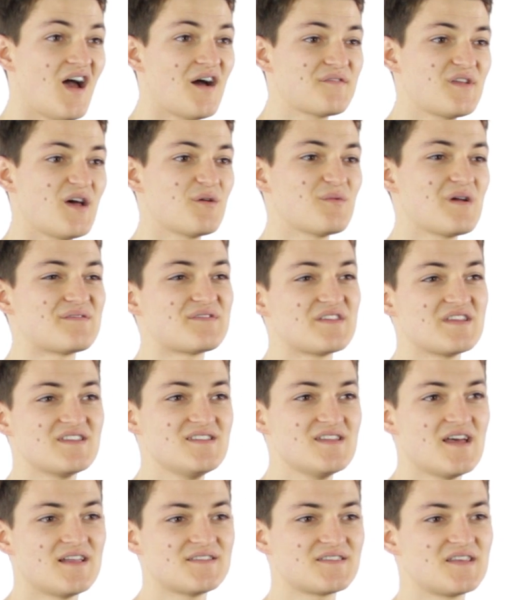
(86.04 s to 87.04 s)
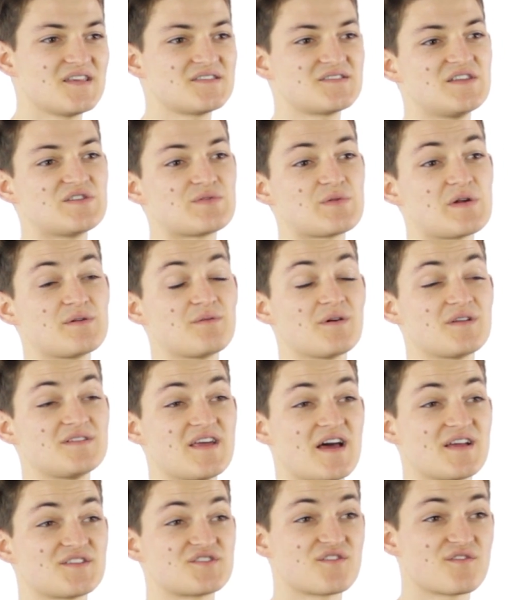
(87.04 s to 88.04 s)
After that, we have the
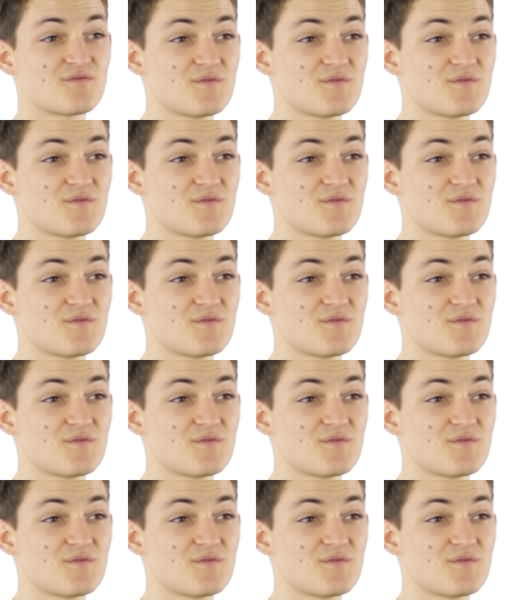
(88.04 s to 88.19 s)
EN1621-3.